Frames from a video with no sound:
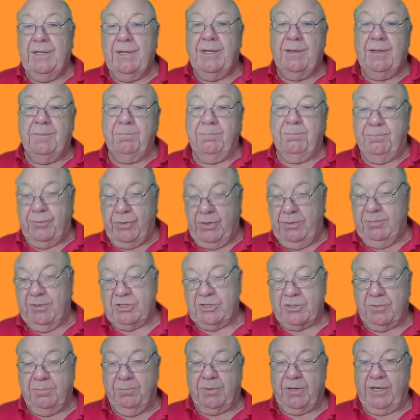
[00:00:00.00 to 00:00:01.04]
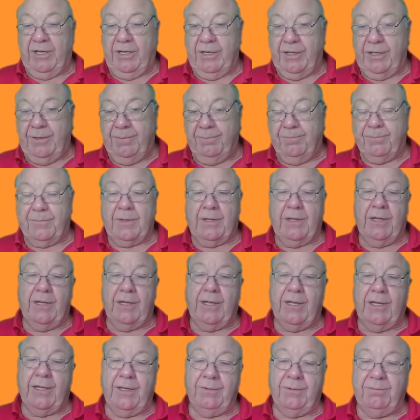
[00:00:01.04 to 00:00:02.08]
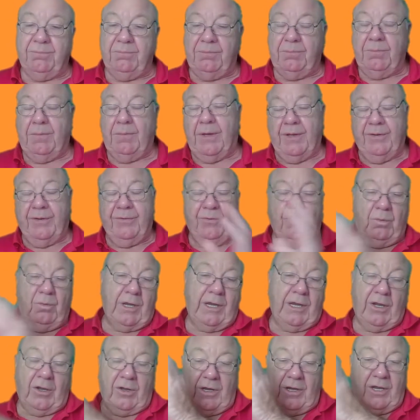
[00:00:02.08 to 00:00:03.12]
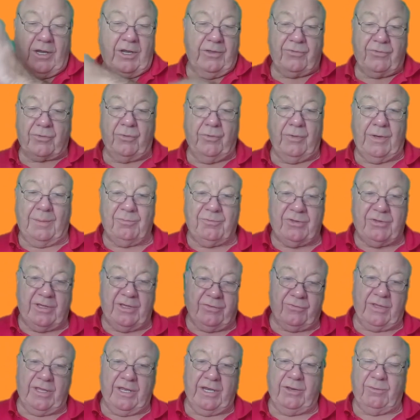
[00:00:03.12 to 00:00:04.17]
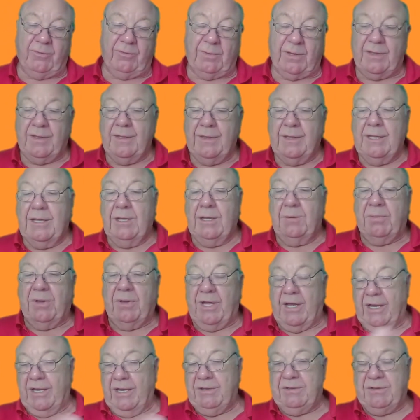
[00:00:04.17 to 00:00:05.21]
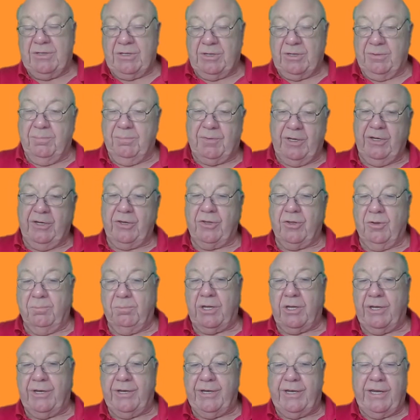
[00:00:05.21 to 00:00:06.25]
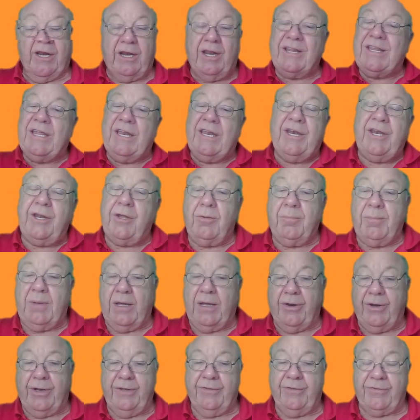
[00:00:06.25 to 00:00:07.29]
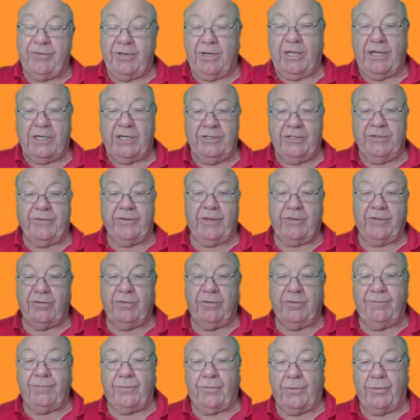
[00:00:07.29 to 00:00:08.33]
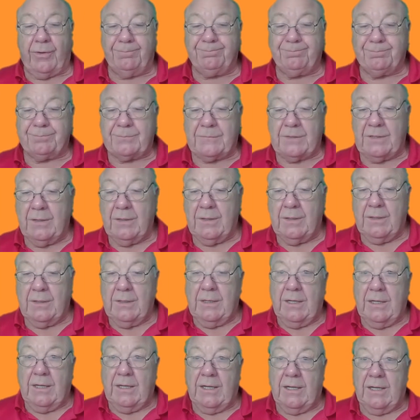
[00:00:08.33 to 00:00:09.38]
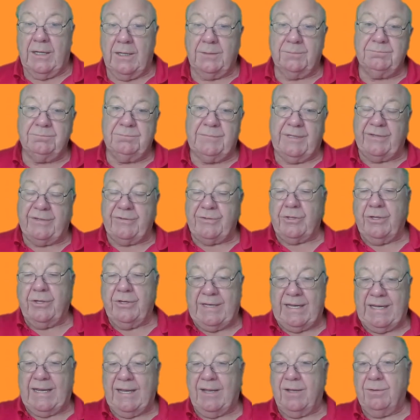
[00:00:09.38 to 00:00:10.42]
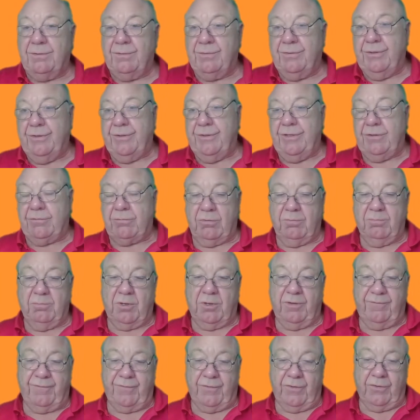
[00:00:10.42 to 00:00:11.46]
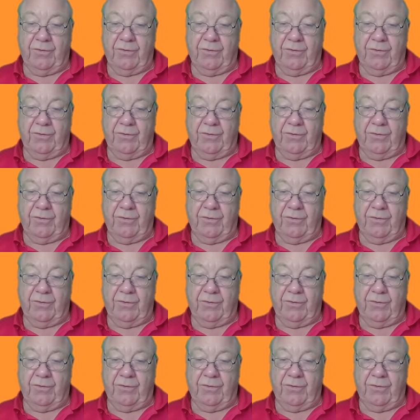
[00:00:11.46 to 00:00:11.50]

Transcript: pretty much completely and, um, and the right eye I screwed up testing anyway. But I would completely gone blind and I didn't know about it until I actually tested for it. Um, it turned out that this is my first